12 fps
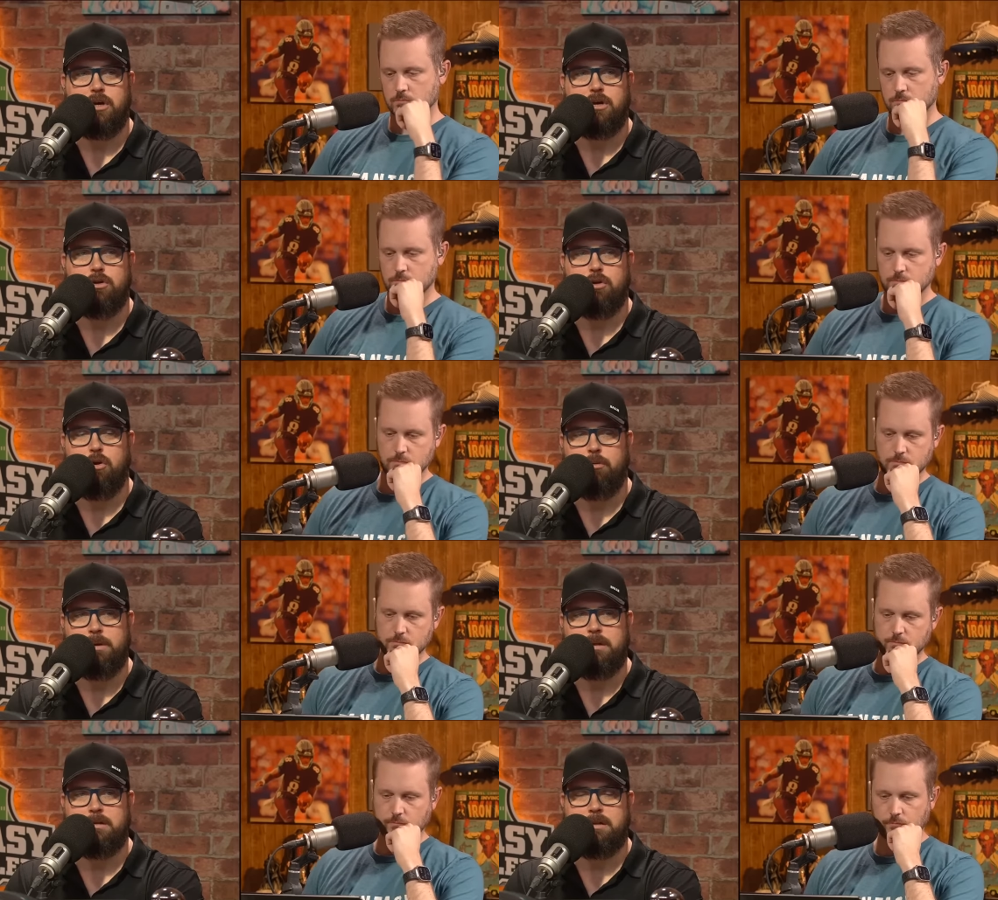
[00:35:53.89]
Speaker 1: You're
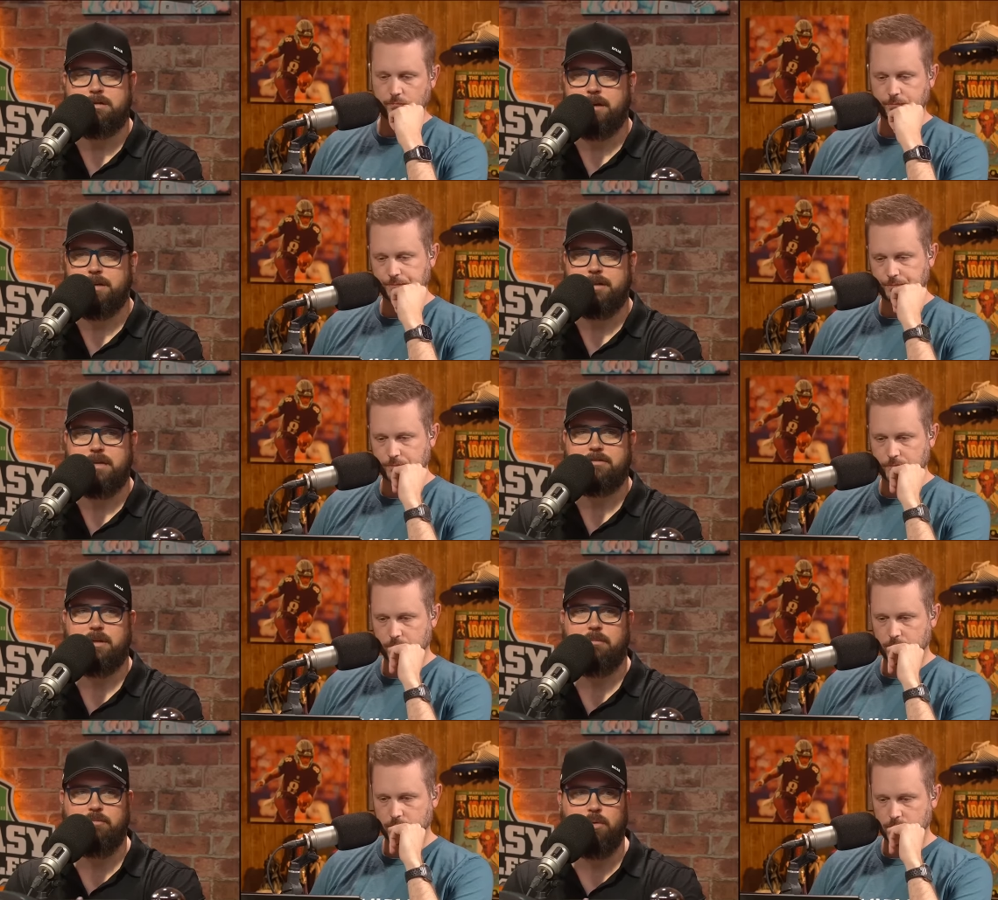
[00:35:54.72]
hoping that they take that
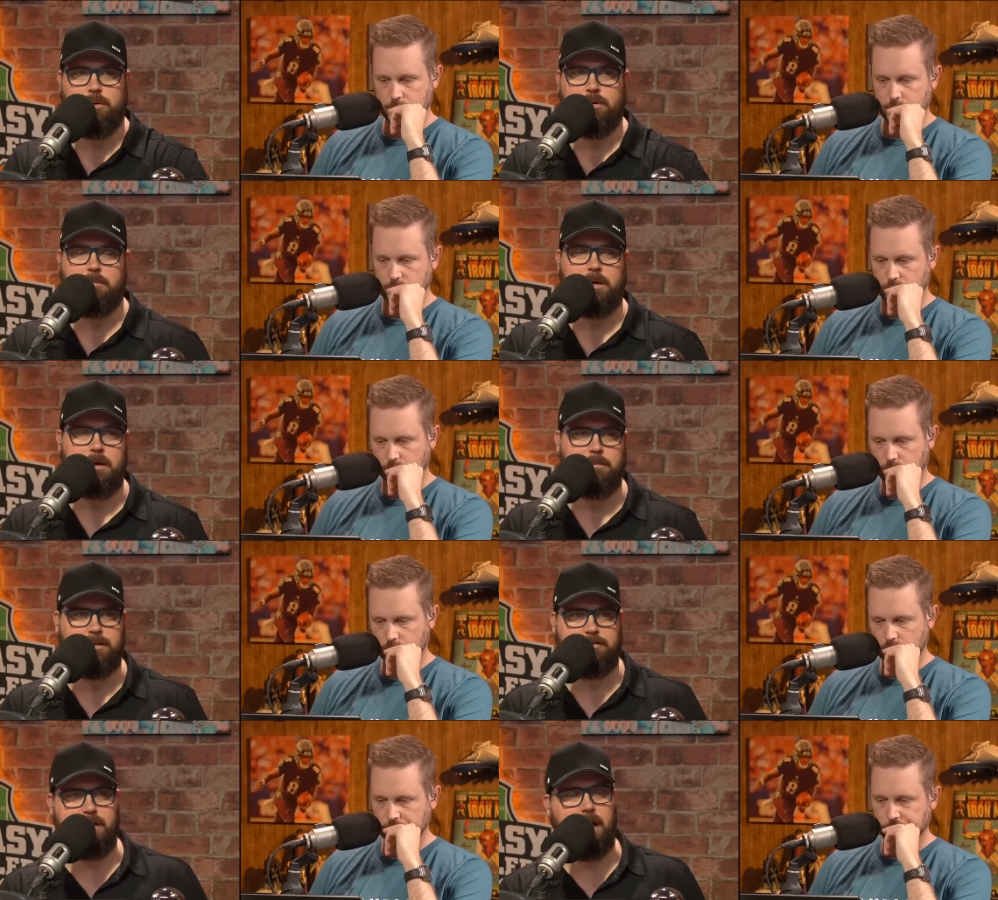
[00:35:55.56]
step forward and they become
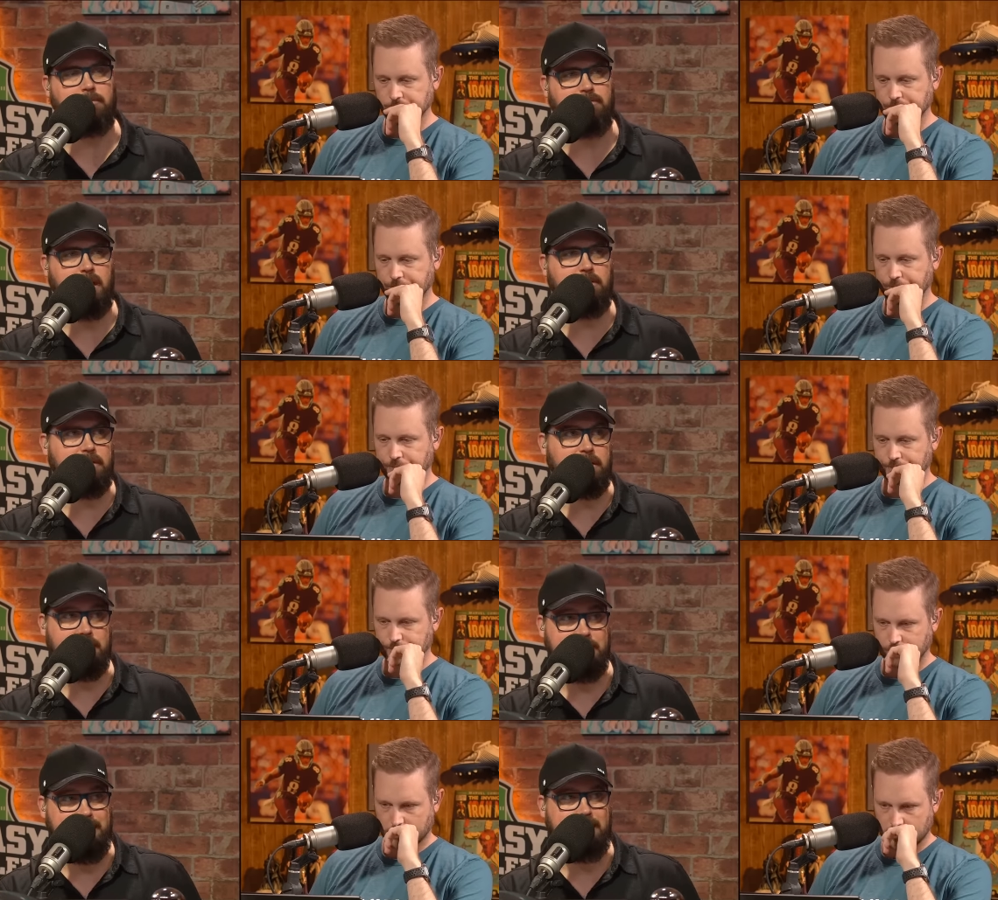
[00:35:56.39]
this top five
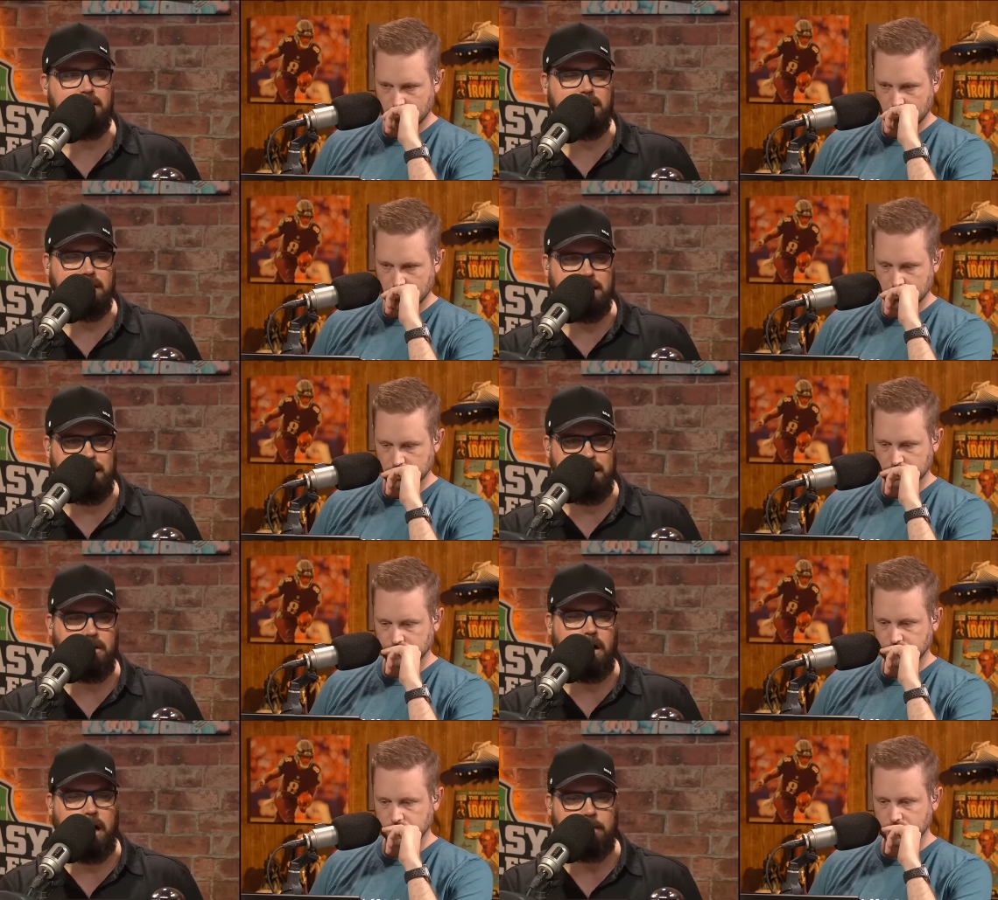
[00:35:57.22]
elite elite
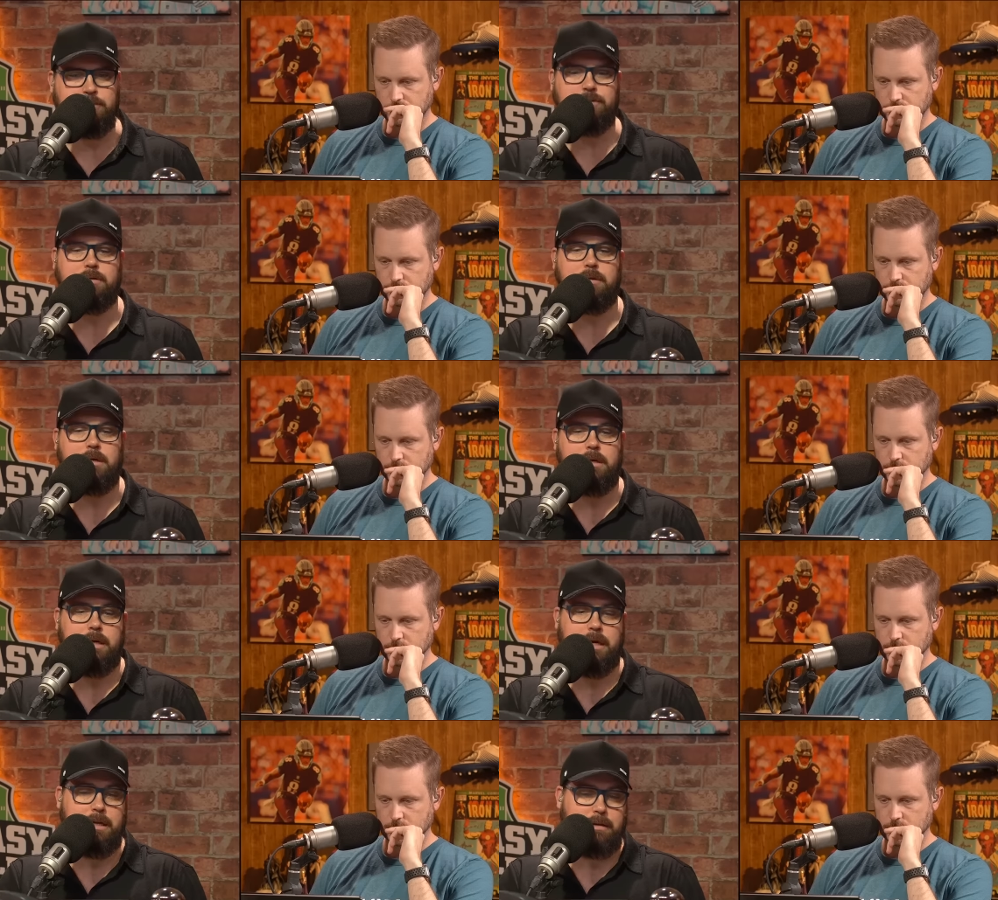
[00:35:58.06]
option,
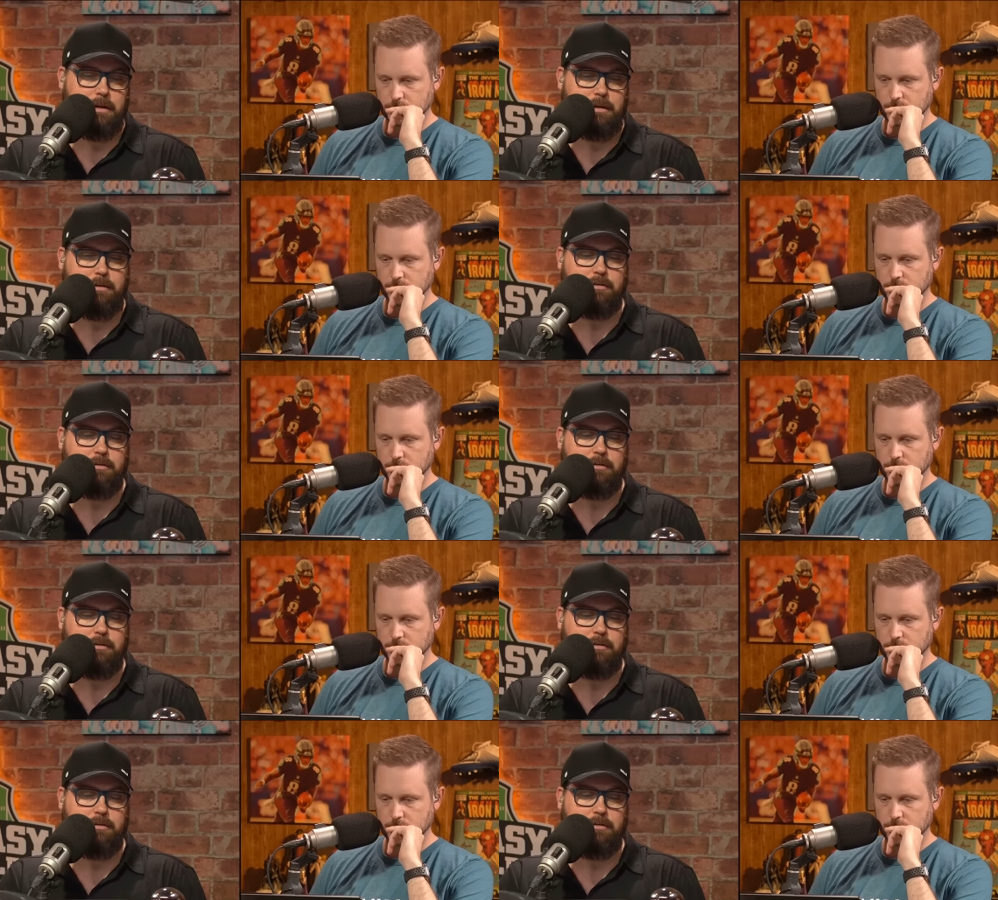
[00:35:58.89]
and he didn't.